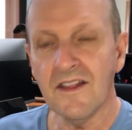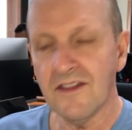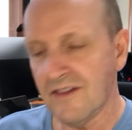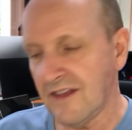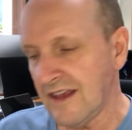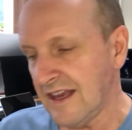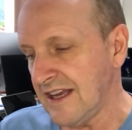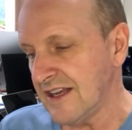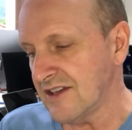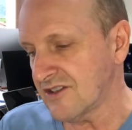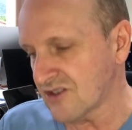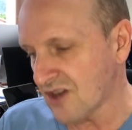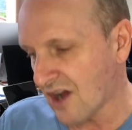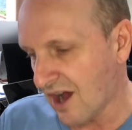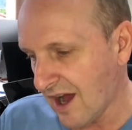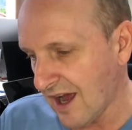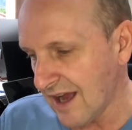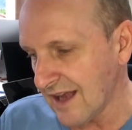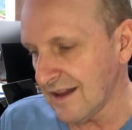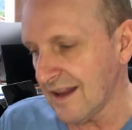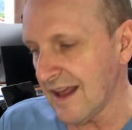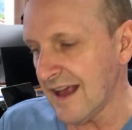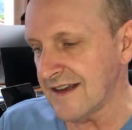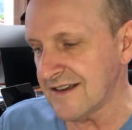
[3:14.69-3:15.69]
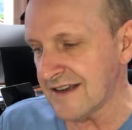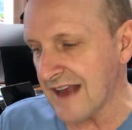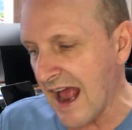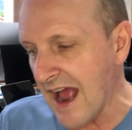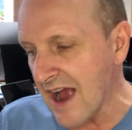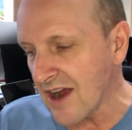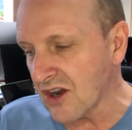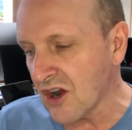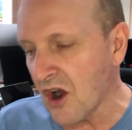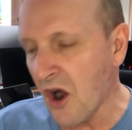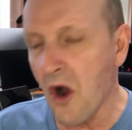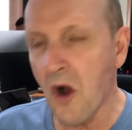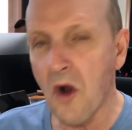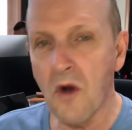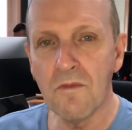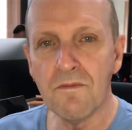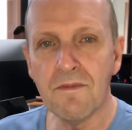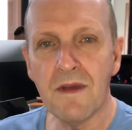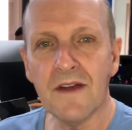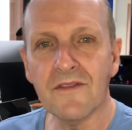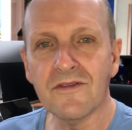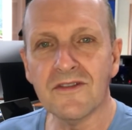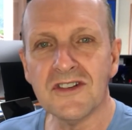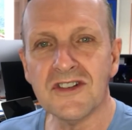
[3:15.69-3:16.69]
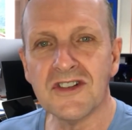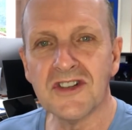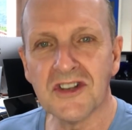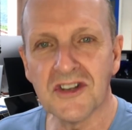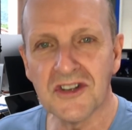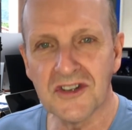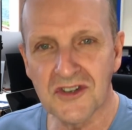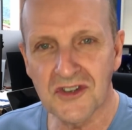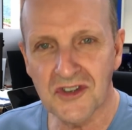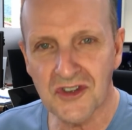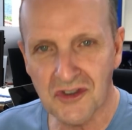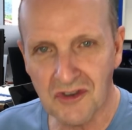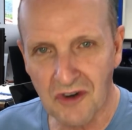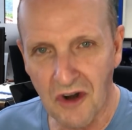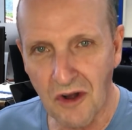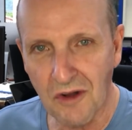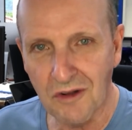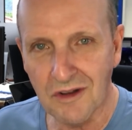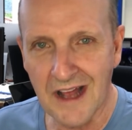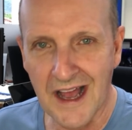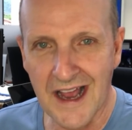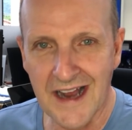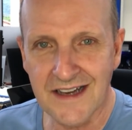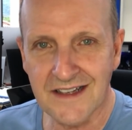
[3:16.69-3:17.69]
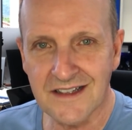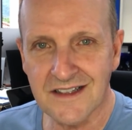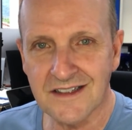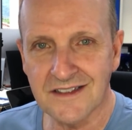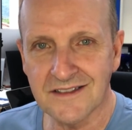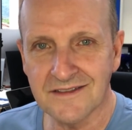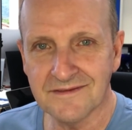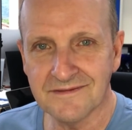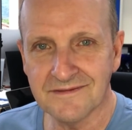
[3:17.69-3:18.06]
the Thailand Alcohol Beverage Control Act.